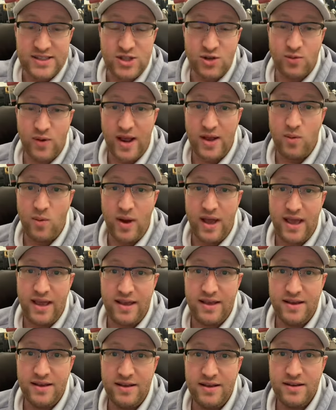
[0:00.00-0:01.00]
the right way.
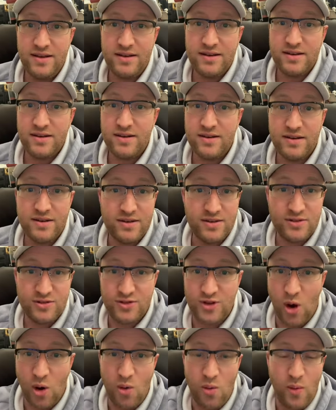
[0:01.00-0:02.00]

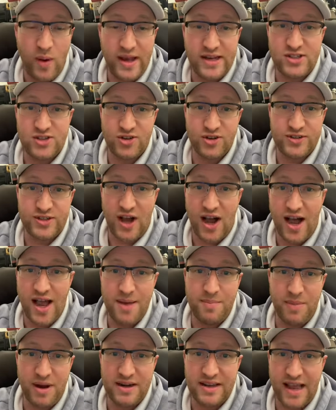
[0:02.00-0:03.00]
Don't waste your
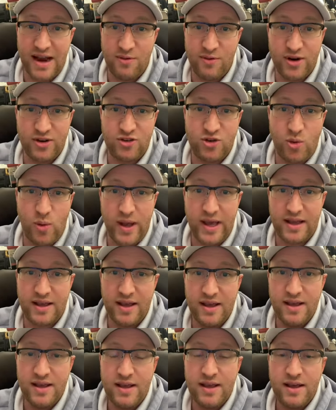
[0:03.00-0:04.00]
time on get rich quick.
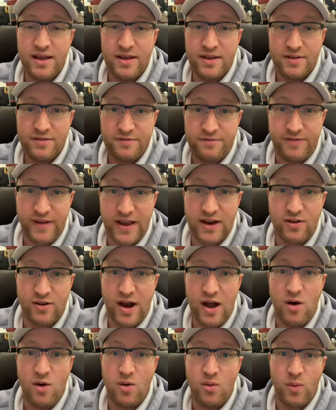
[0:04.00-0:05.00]
Figure
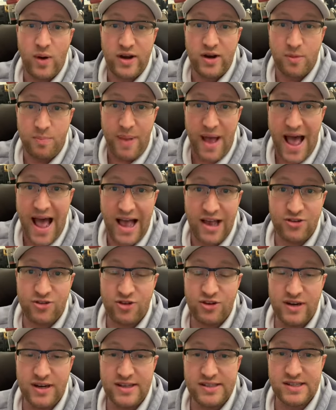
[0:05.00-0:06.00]
out what your
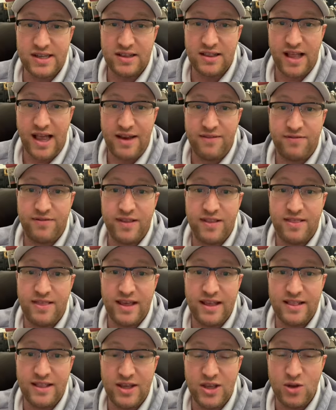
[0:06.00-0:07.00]
passion is in life, the
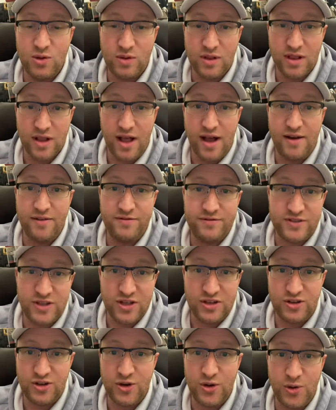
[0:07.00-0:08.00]
thing that you love to
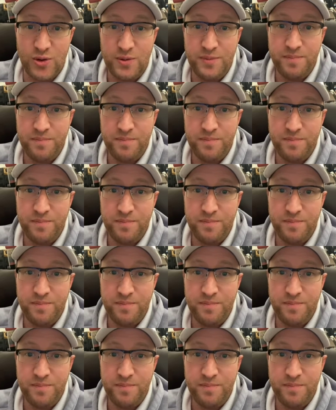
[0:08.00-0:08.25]
do,